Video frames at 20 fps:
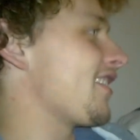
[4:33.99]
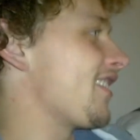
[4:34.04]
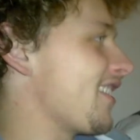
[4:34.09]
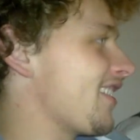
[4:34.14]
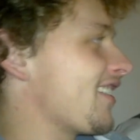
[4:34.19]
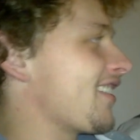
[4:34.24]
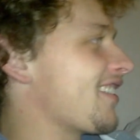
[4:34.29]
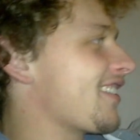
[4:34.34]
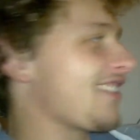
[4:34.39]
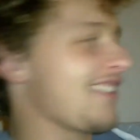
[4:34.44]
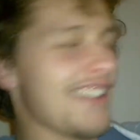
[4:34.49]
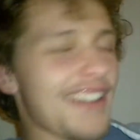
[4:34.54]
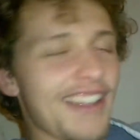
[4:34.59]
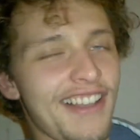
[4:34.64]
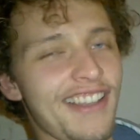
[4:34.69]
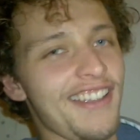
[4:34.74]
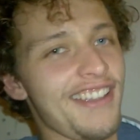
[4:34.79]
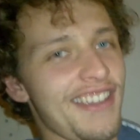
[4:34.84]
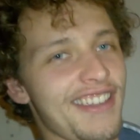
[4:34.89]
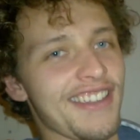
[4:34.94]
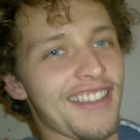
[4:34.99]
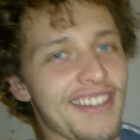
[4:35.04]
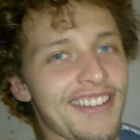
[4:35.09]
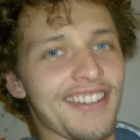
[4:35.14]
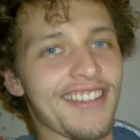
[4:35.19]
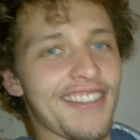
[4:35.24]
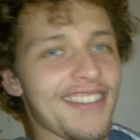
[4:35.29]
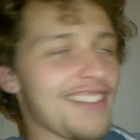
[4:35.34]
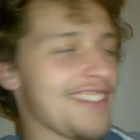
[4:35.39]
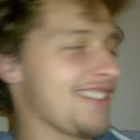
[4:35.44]
Like, I like it.
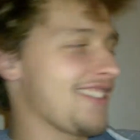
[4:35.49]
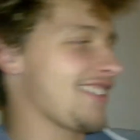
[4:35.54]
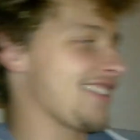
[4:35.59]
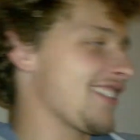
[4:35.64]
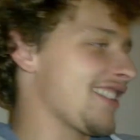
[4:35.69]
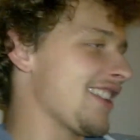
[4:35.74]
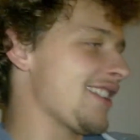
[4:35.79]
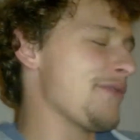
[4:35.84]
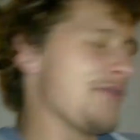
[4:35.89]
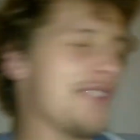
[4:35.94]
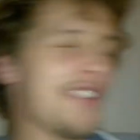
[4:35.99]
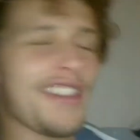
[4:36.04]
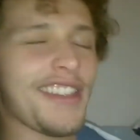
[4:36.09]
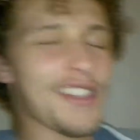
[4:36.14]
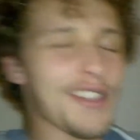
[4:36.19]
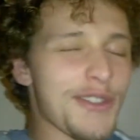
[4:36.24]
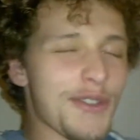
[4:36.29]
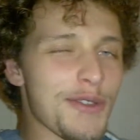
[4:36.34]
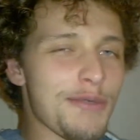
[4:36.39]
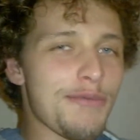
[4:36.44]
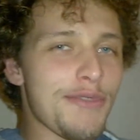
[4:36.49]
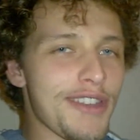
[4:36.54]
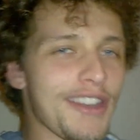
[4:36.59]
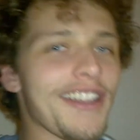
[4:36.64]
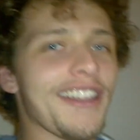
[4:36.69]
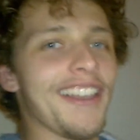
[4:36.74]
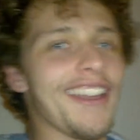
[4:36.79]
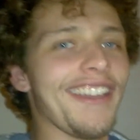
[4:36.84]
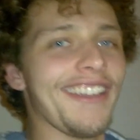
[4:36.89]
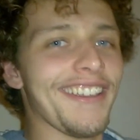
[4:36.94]
I'm not that good, but I
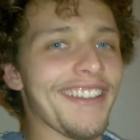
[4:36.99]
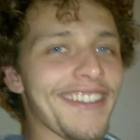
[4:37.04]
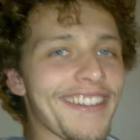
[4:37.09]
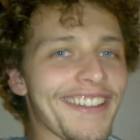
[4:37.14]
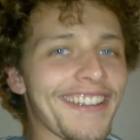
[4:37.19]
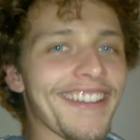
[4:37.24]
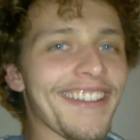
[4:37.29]
like it.